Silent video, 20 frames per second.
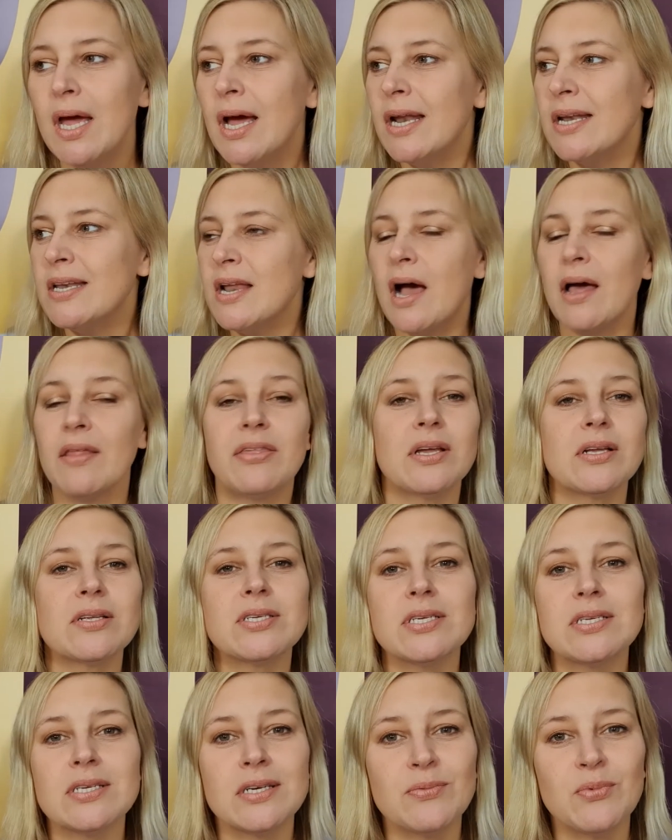Nothing
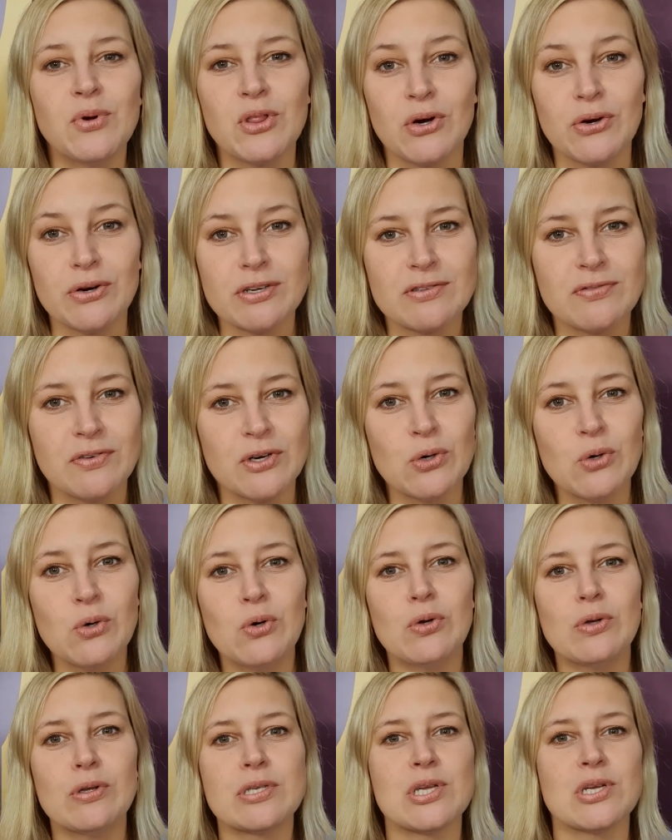to do with Oxford,
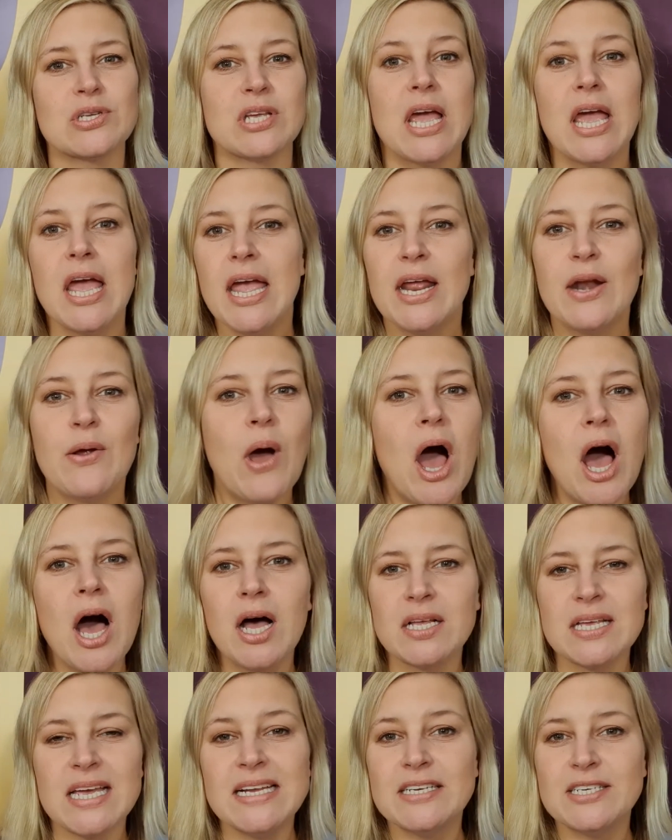all sorts, you know,
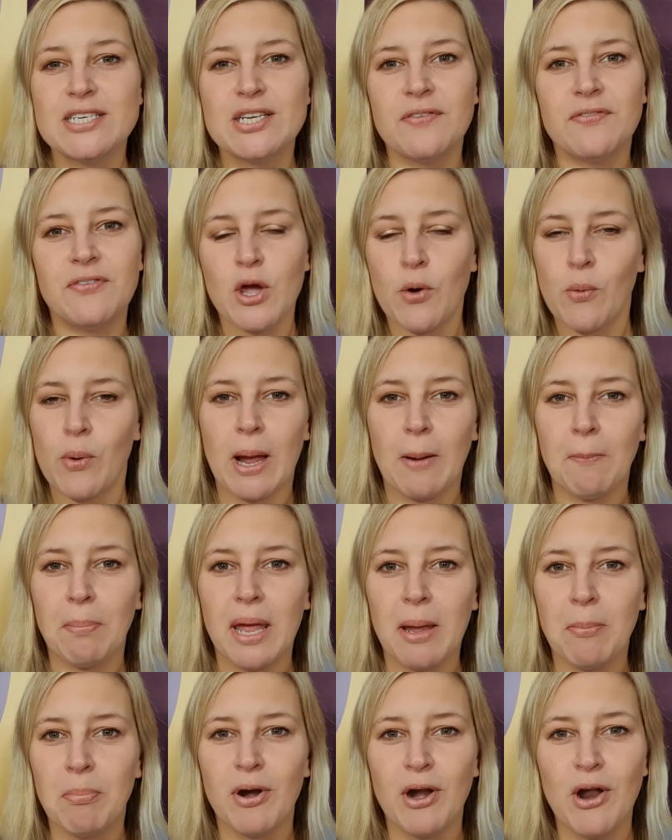are interviewing
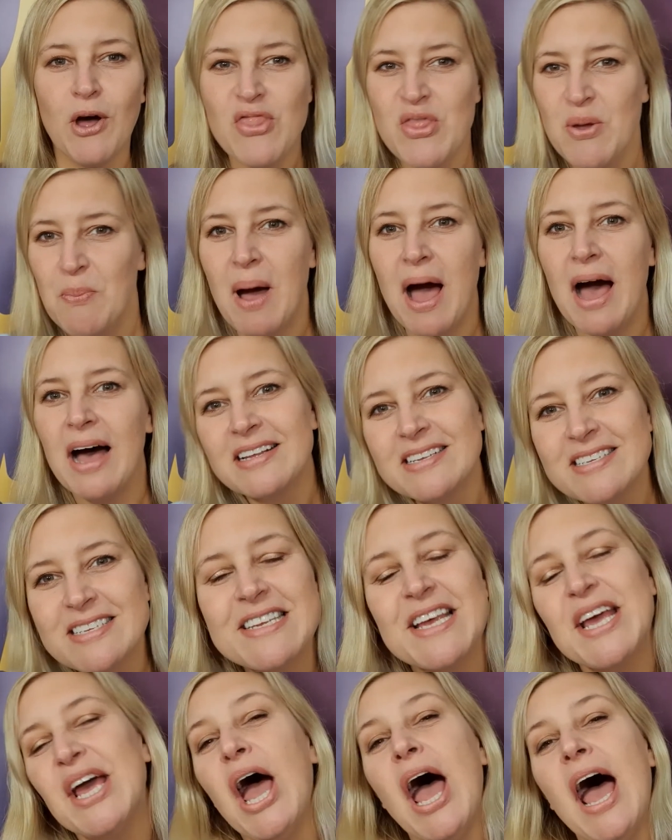people on the
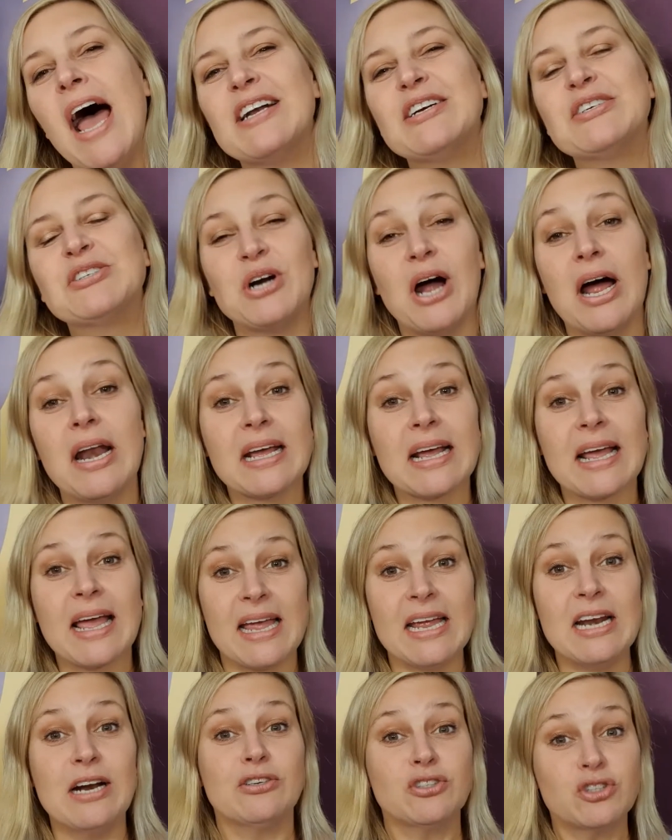bus and trying
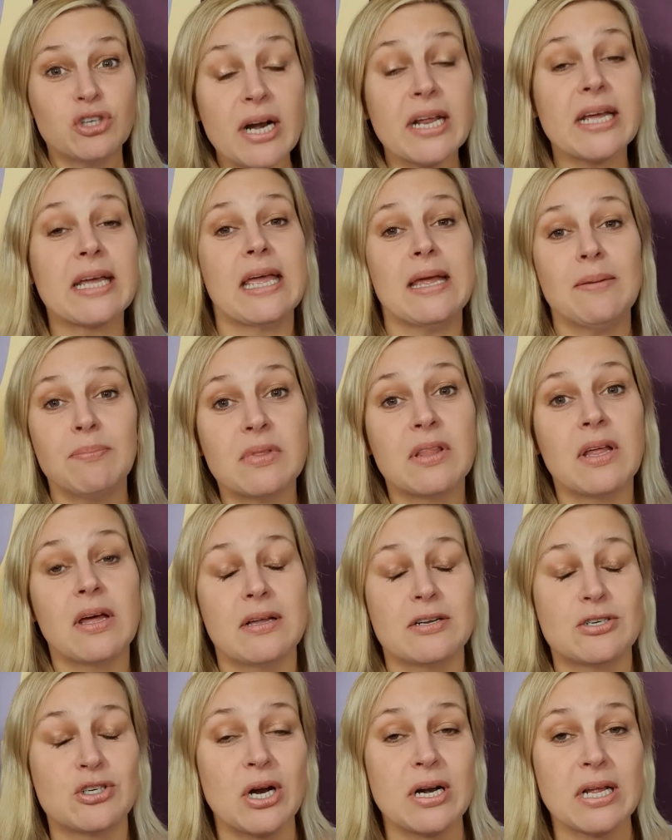to keep
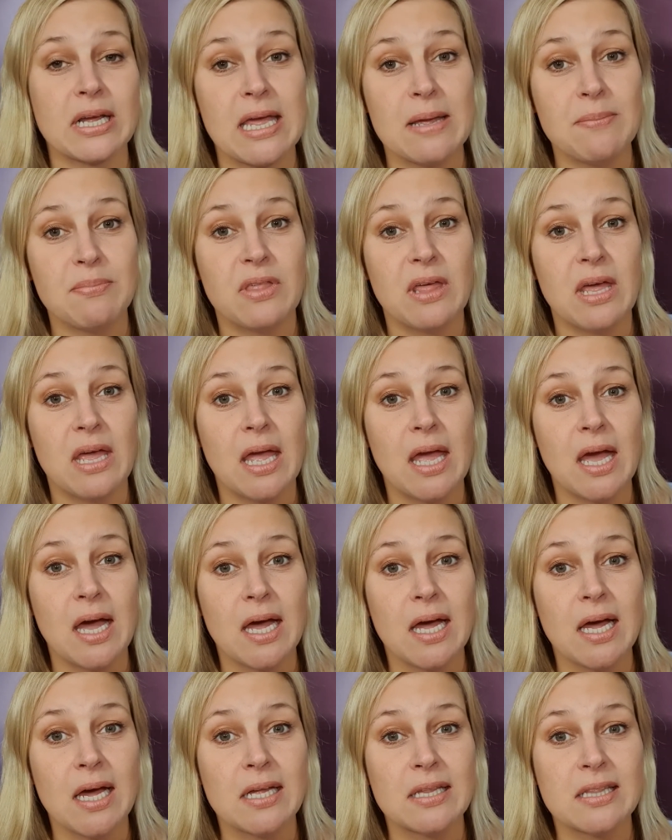the
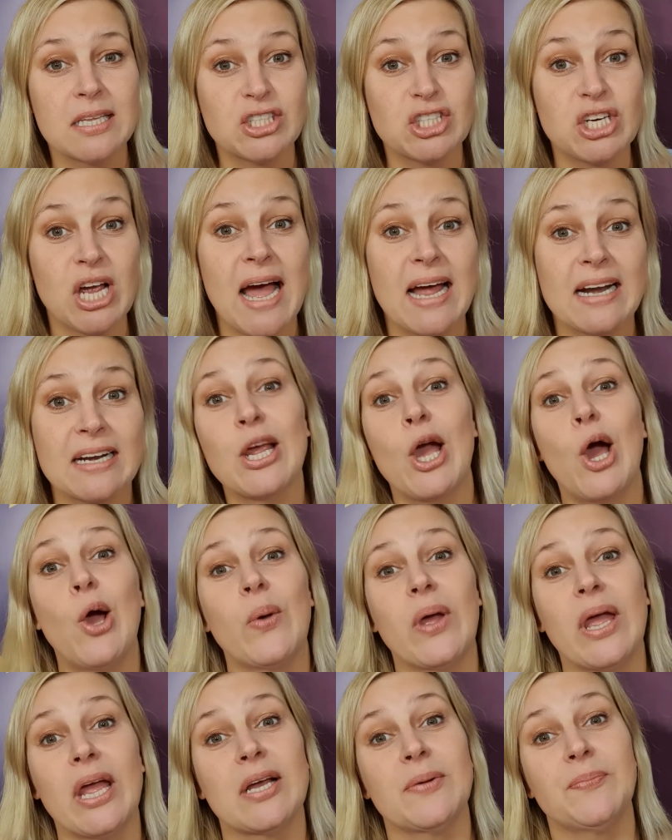chat
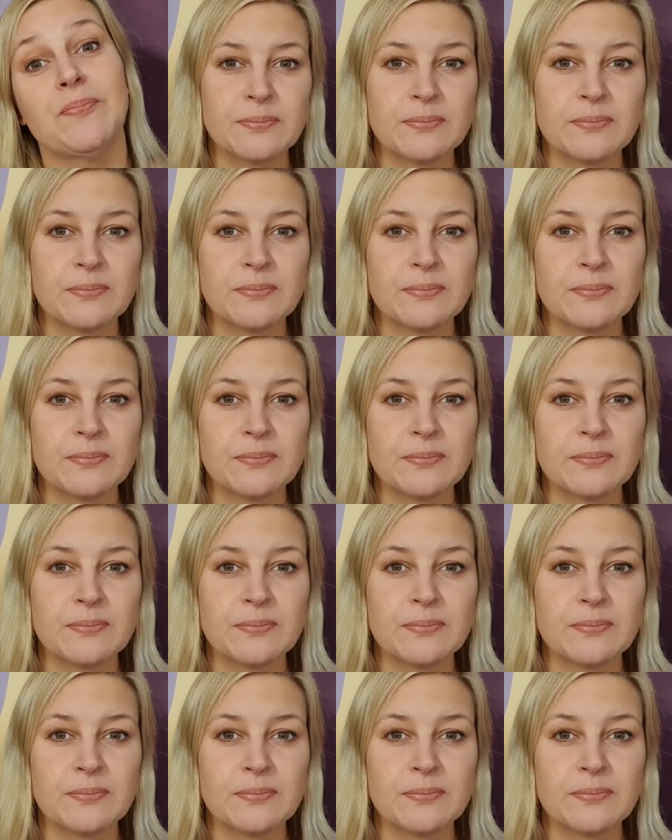going.